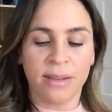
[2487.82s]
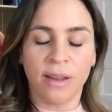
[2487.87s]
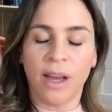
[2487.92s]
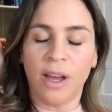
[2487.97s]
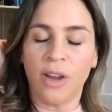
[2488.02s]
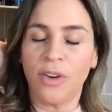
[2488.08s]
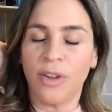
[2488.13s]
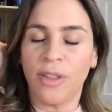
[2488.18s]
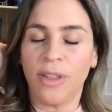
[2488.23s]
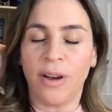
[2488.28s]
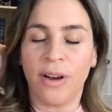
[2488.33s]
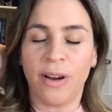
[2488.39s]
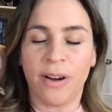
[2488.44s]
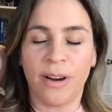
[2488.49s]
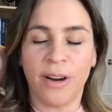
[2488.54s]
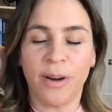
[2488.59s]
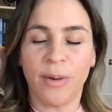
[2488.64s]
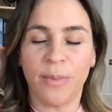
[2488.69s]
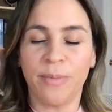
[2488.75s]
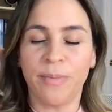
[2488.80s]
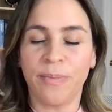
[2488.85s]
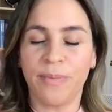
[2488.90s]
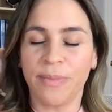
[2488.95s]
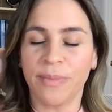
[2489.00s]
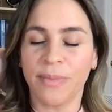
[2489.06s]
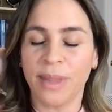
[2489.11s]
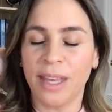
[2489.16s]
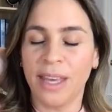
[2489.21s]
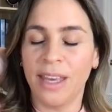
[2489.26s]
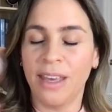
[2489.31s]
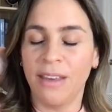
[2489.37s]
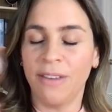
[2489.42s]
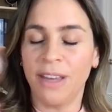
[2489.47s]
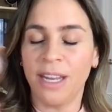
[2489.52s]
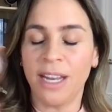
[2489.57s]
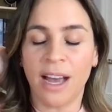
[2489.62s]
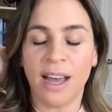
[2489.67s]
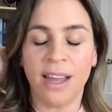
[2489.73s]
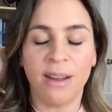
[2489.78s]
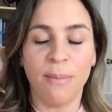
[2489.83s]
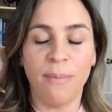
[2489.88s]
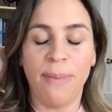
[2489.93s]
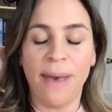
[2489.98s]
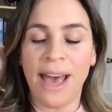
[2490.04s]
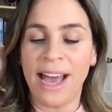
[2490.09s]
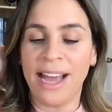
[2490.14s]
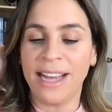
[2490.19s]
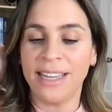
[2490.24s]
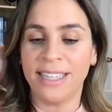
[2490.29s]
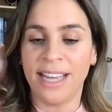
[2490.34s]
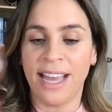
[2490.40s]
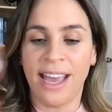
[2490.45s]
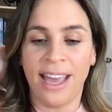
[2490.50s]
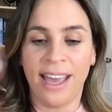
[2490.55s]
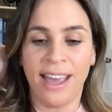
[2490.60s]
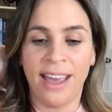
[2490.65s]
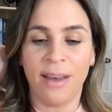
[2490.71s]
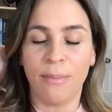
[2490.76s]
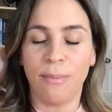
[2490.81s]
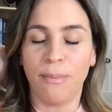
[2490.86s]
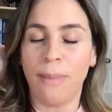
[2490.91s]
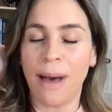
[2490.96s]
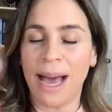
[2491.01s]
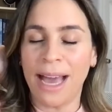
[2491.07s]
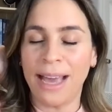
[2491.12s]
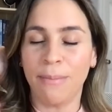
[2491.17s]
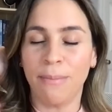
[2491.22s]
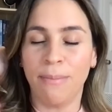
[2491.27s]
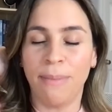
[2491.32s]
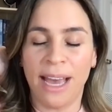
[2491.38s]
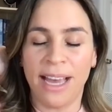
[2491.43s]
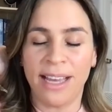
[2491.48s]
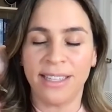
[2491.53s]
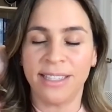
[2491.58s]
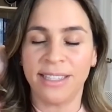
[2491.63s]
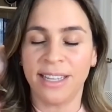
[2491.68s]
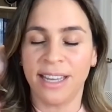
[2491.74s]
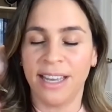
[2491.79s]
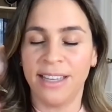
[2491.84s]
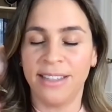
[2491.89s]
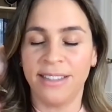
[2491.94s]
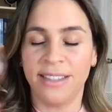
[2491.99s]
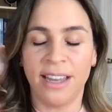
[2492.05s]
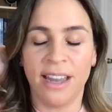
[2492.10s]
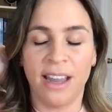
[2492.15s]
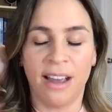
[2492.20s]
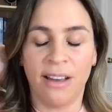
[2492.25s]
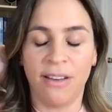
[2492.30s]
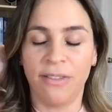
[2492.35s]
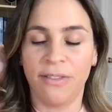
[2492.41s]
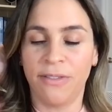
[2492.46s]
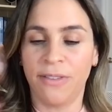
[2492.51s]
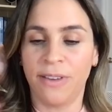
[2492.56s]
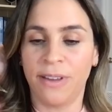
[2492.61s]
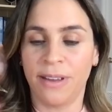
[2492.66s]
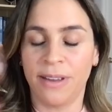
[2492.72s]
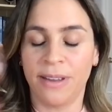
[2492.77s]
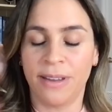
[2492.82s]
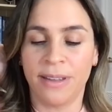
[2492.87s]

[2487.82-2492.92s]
Under the arm, even on a bad day, my best is enough.